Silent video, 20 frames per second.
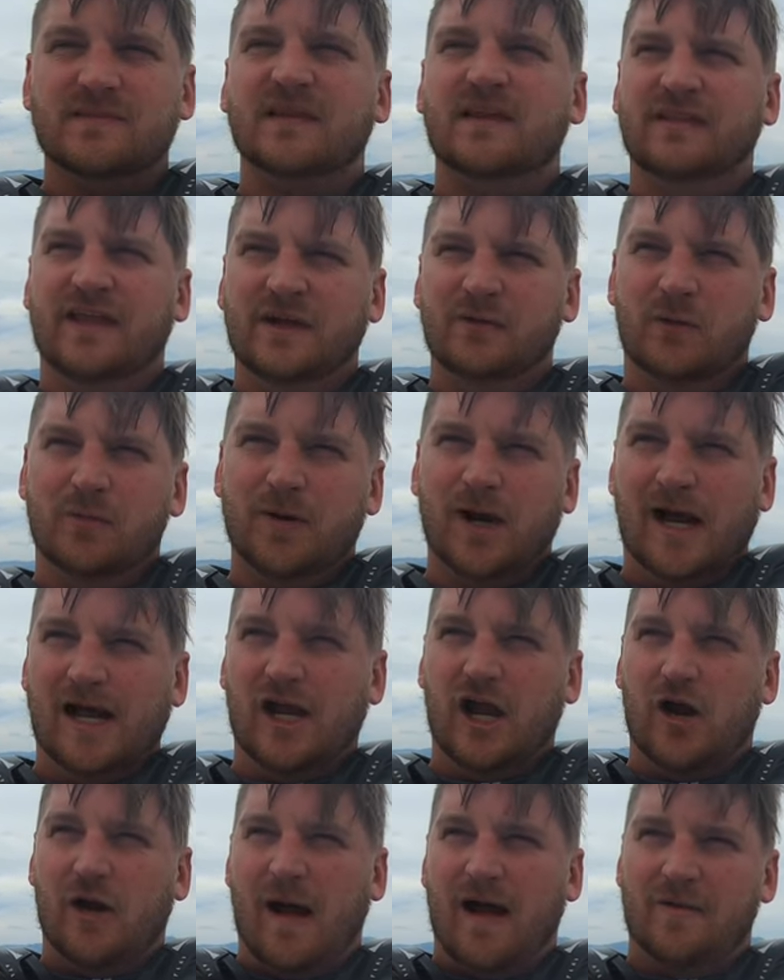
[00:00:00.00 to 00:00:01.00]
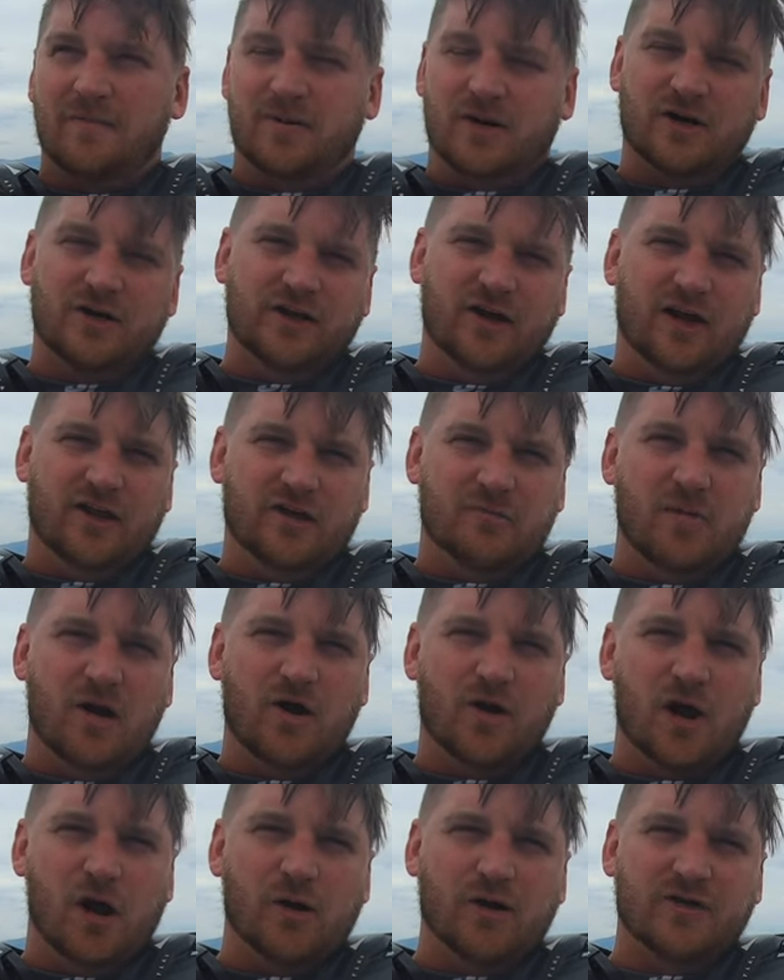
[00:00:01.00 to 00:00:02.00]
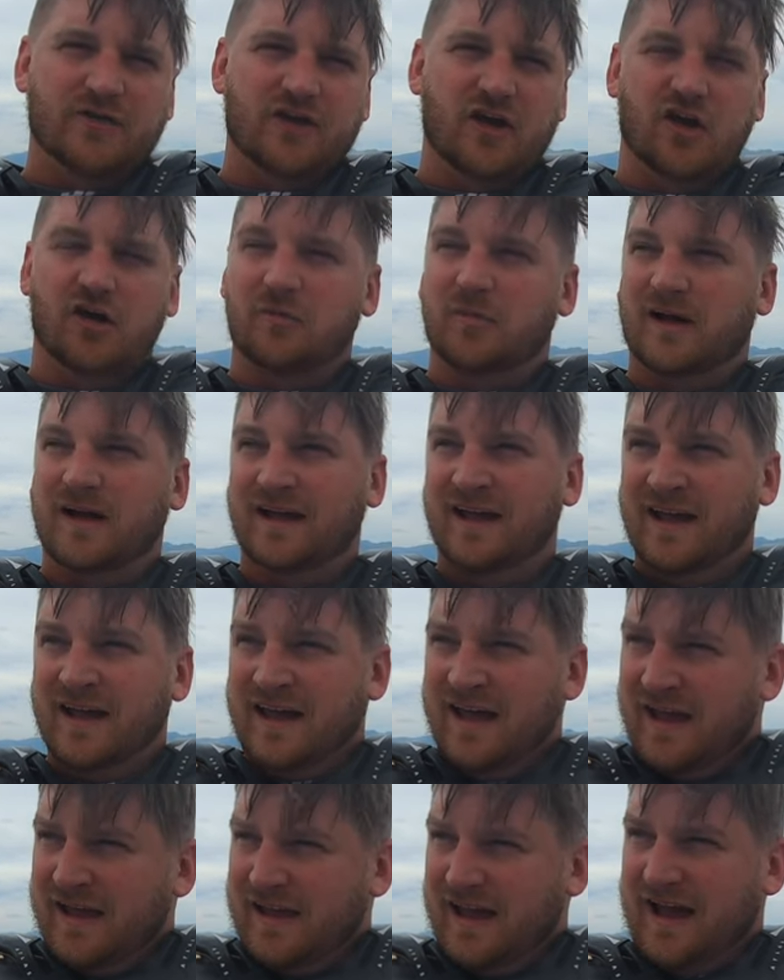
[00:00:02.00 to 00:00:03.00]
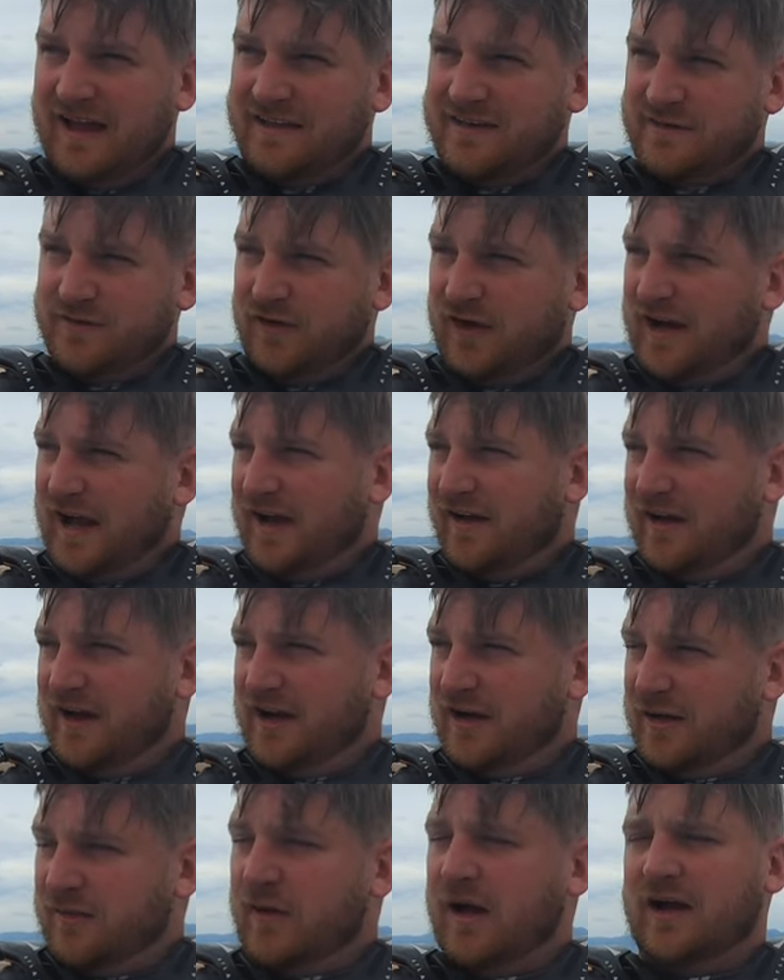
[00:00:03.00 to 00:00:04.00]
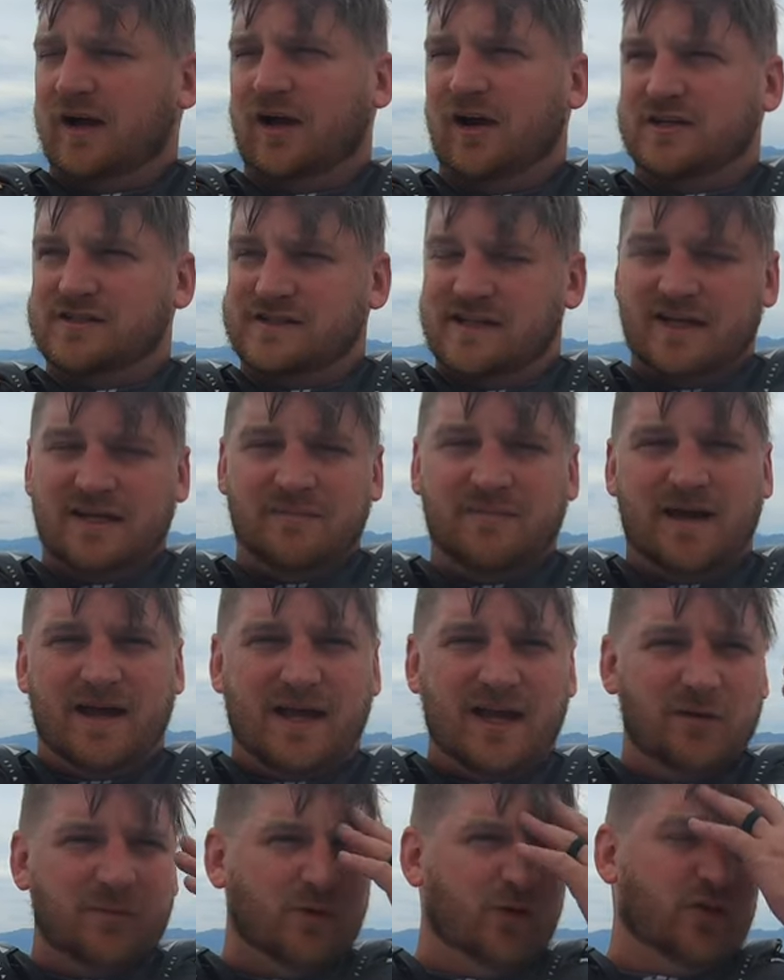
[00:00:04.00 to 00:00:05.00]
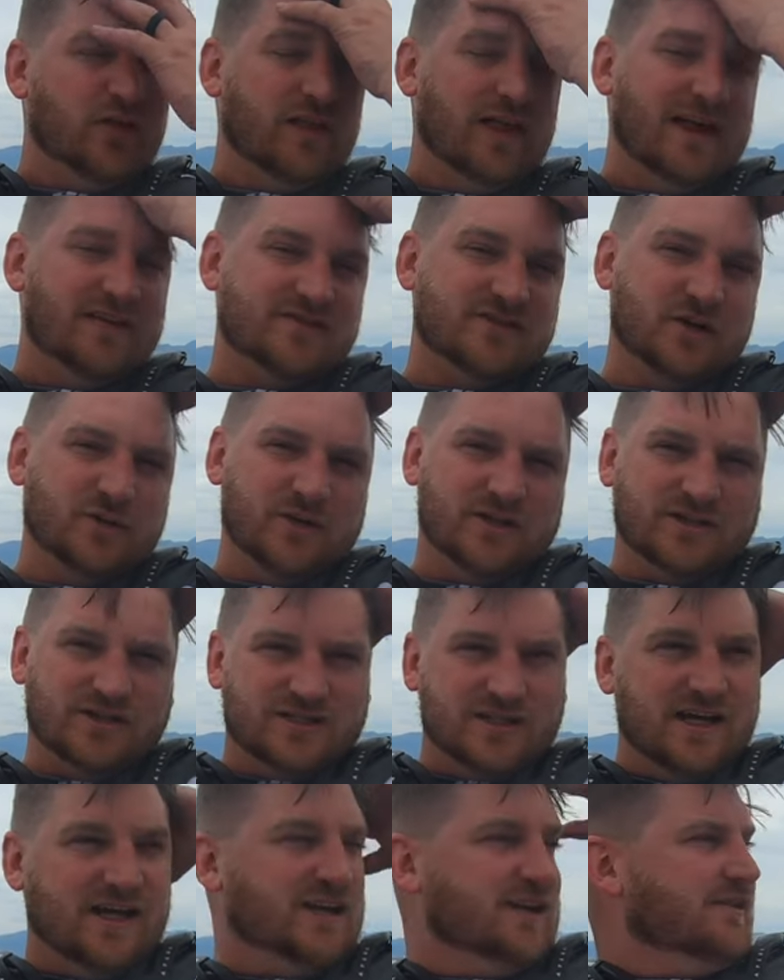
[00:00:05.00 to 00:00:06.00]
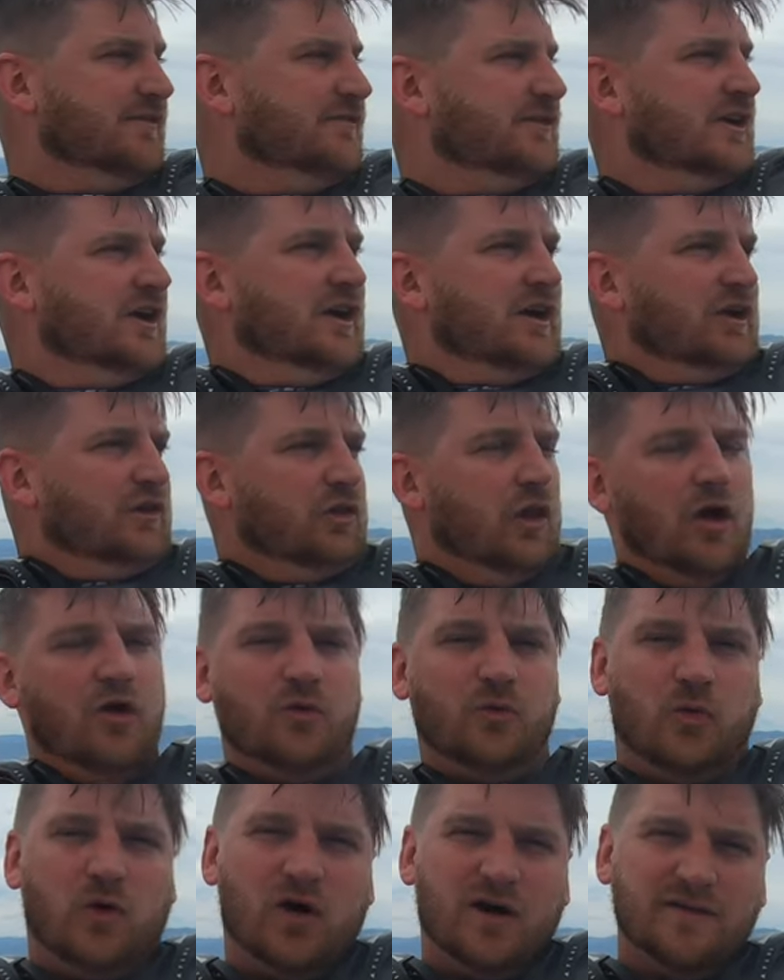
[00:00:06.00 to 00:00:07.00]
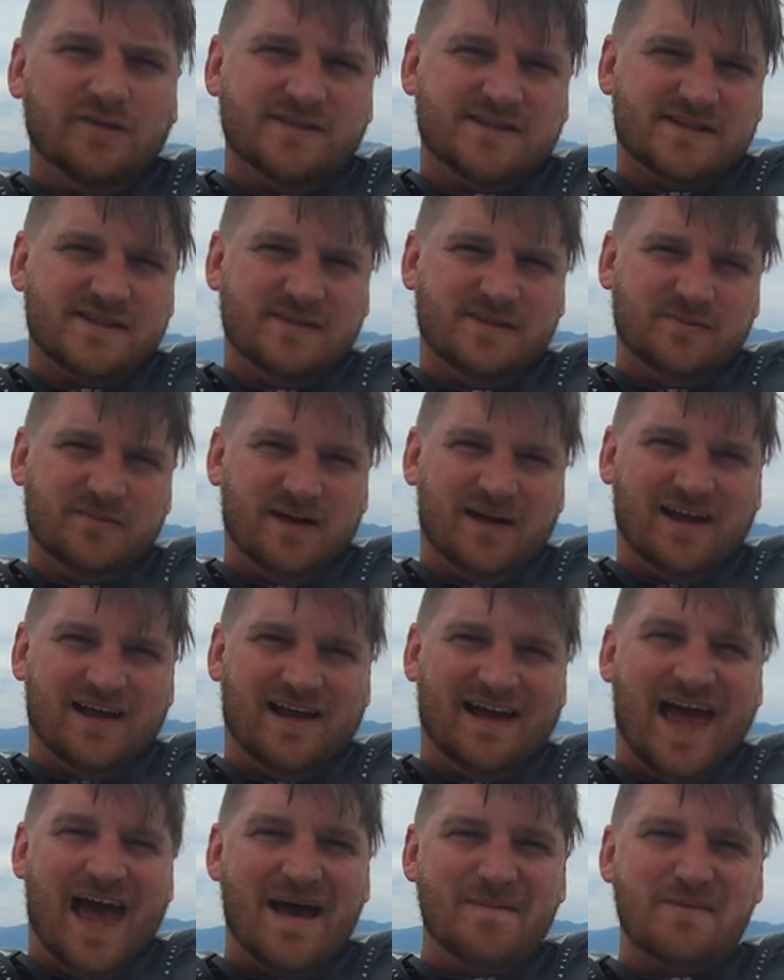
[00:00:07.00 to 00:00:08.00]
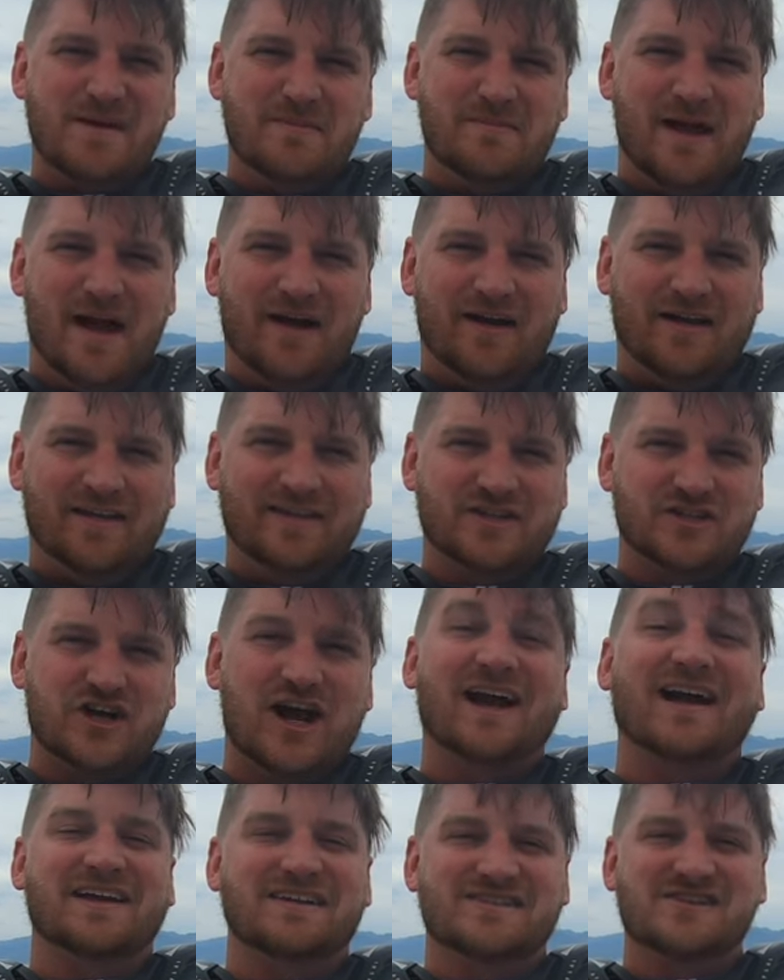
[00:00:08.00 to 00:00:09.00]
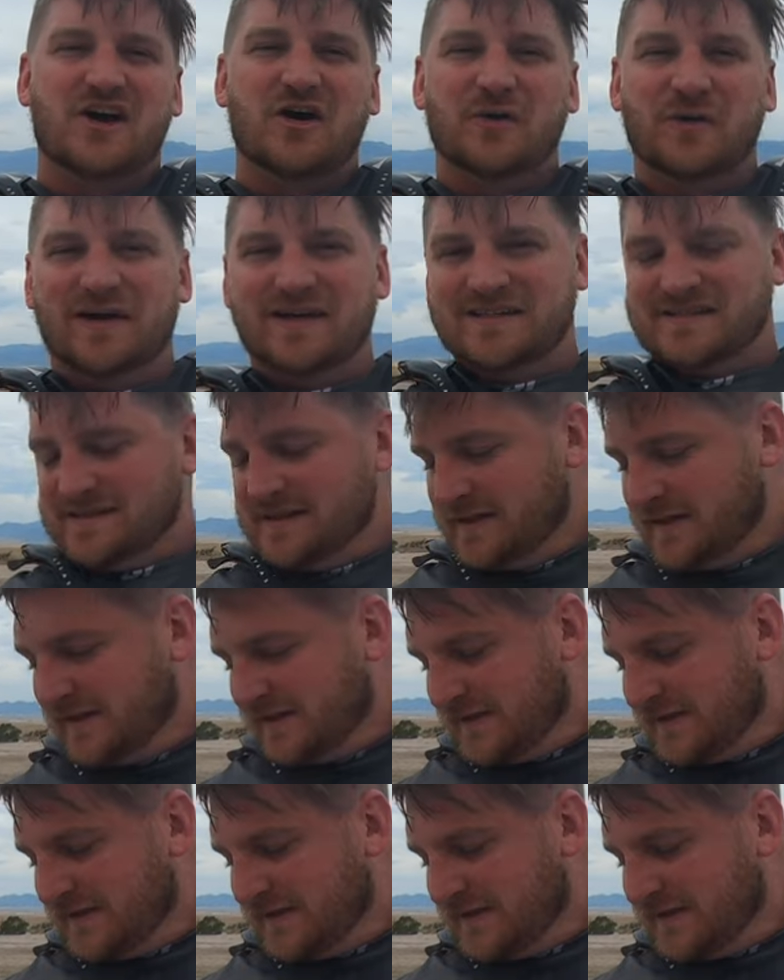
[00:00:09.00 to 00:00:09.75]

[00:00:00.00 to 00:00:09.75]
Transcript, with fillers: then we'll probably go out and burn another moto or so. But yeah, it's fun out here. Uh, Garcia and Becca both left, so we're just kind of lone wolves, but uh, happy to be out at the track as always.